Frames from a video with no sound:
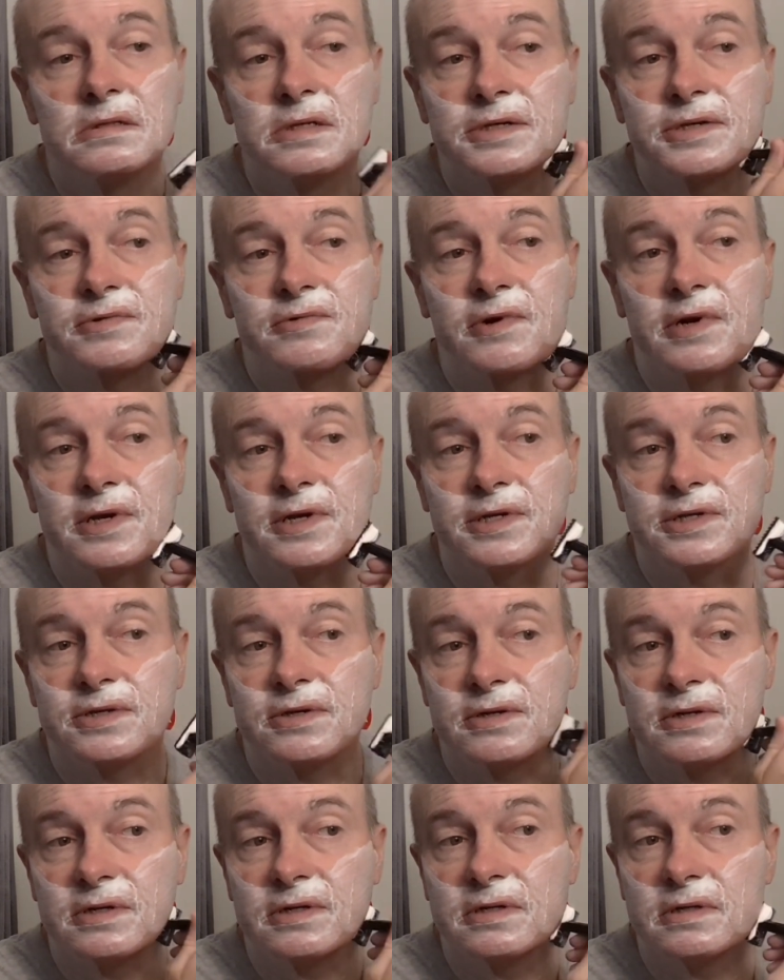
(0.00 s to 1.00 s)
This
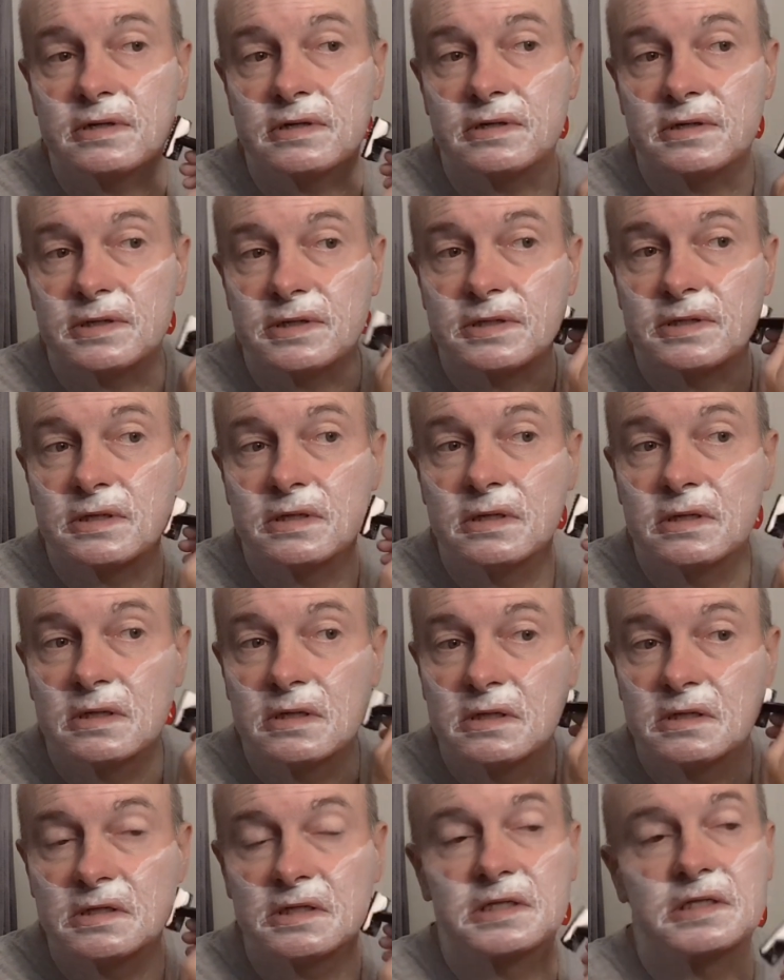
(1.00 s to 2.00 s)
razor is
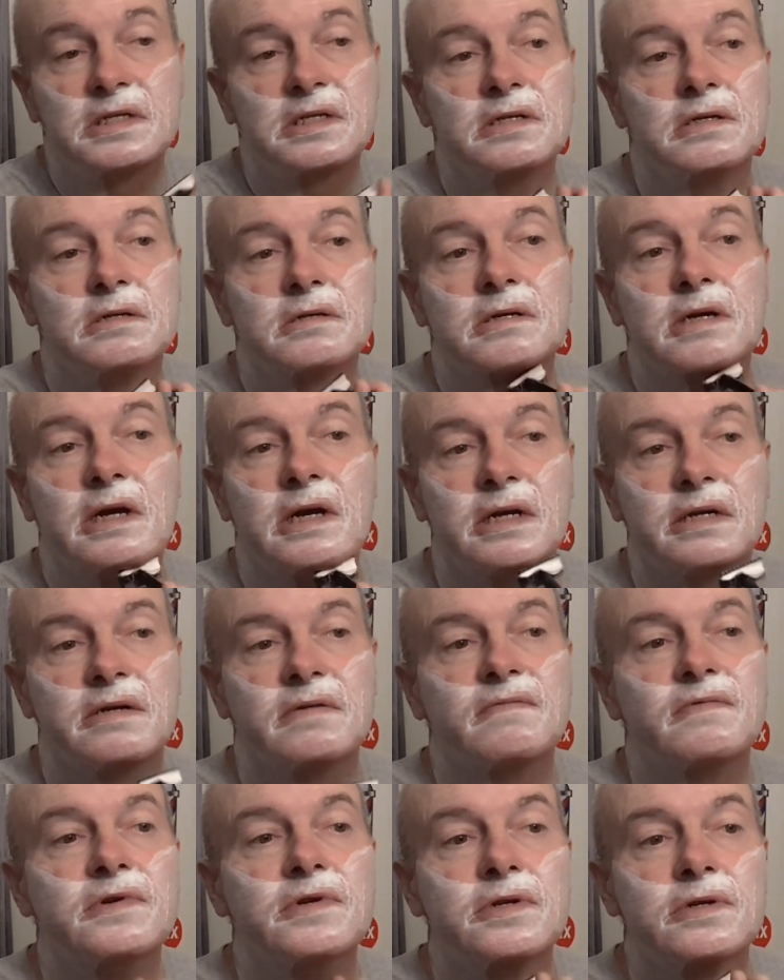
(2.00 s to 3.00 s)
still kind
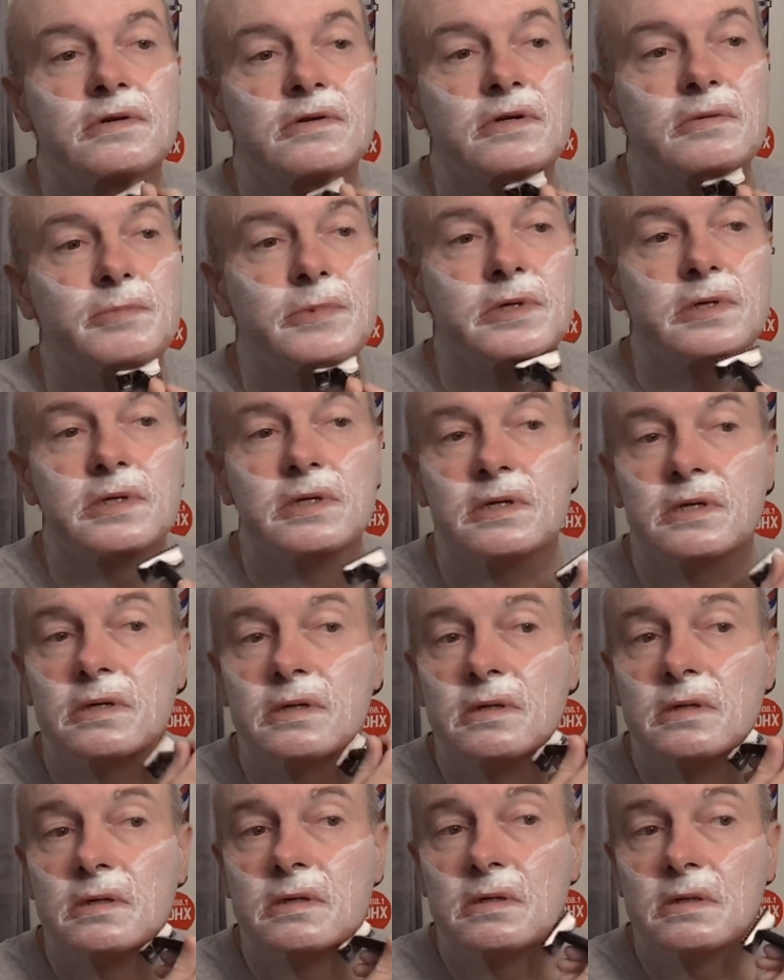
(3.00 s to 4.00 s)
of new to me,
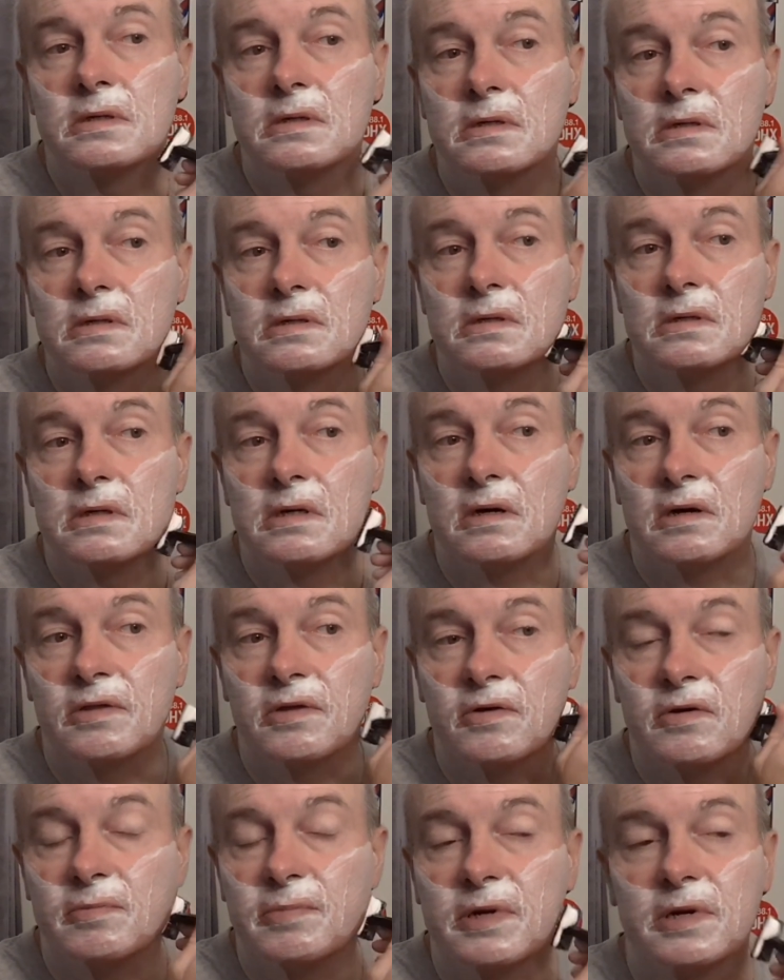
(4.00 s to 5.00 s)

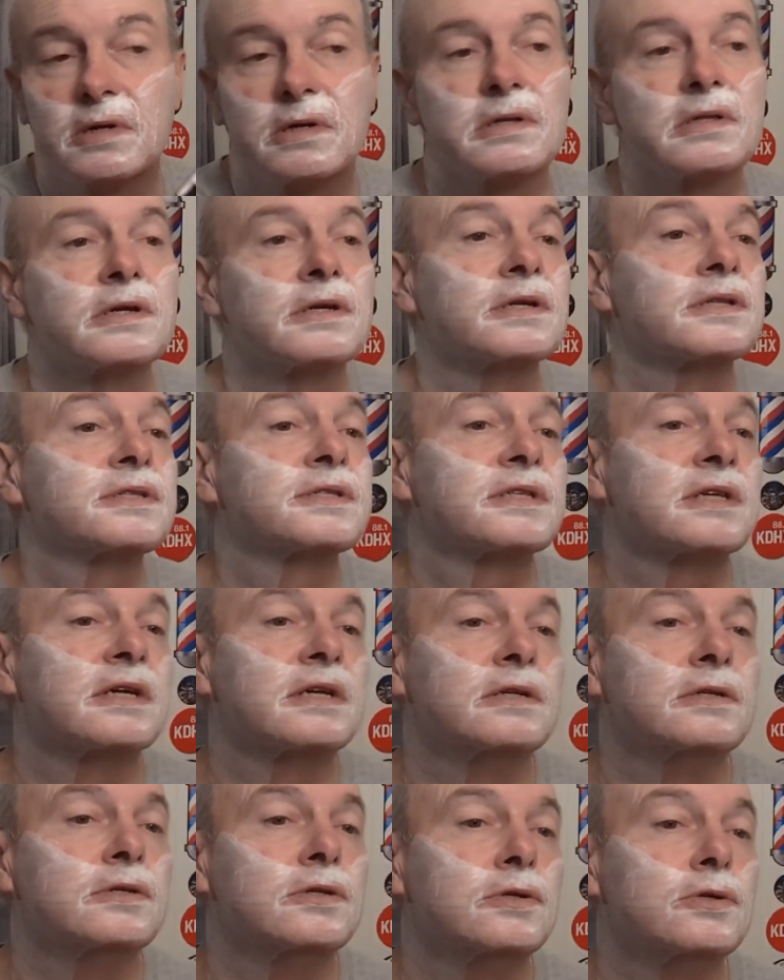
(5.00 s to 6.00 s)
although apparently it's
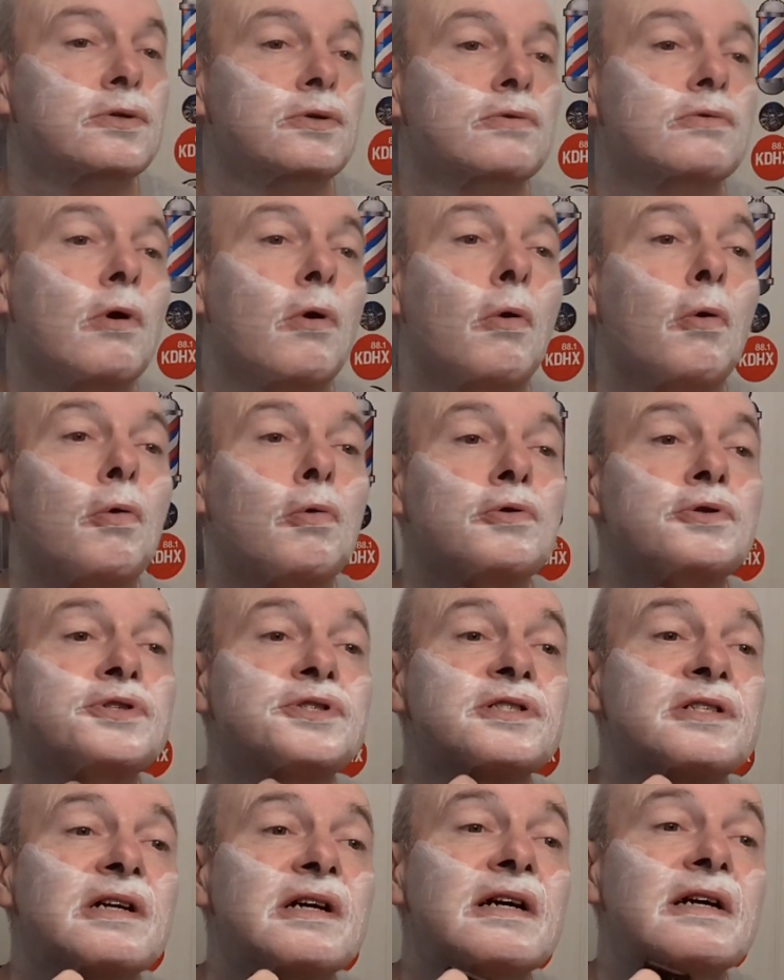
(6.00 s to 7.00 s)
a new old
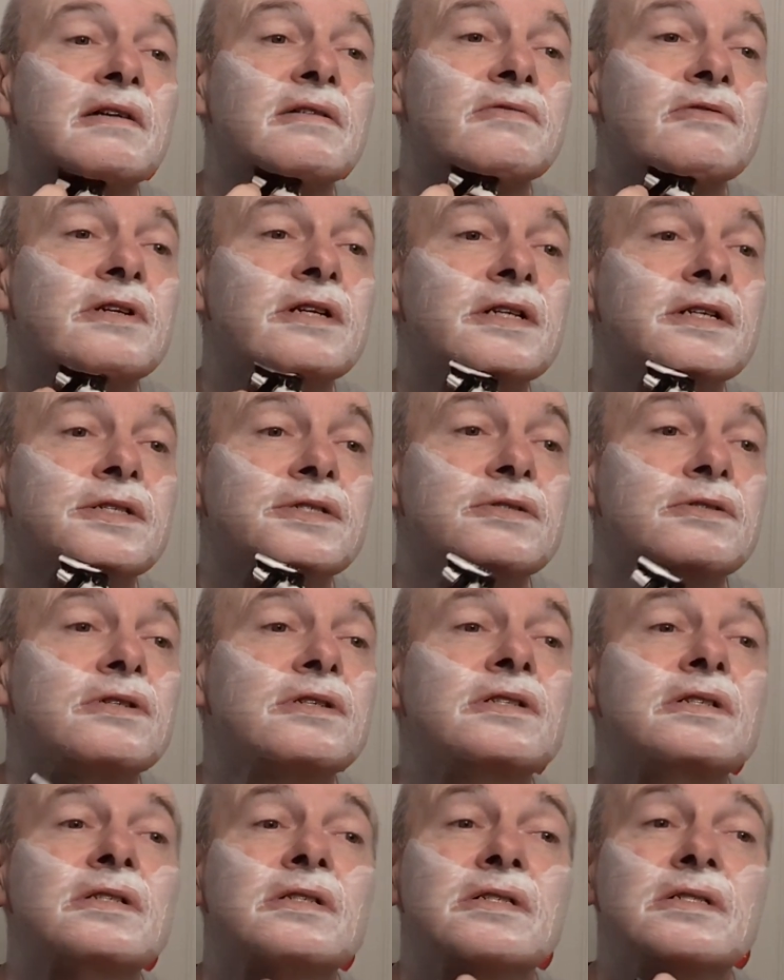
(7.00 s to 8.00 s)
stock
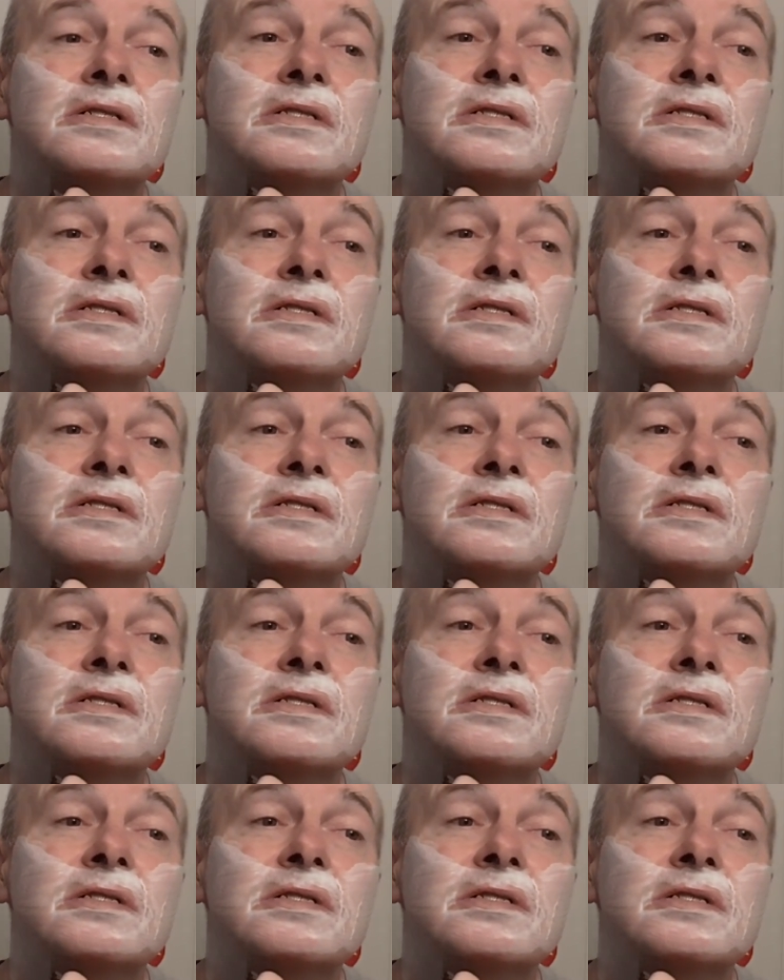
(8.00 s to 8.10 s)
razor,